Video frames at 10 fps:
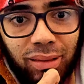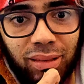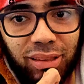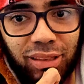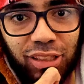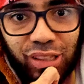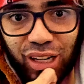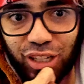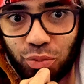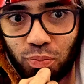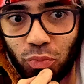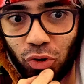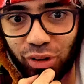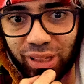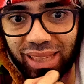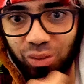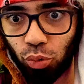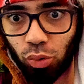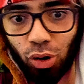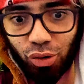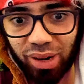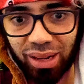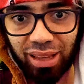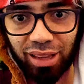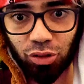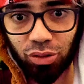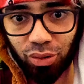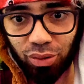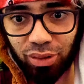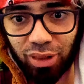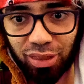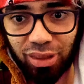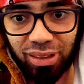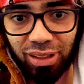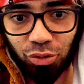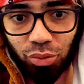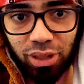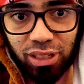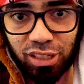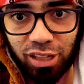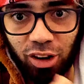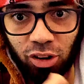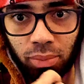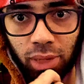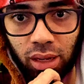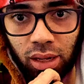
This guy's more than already that the thing that already scared me.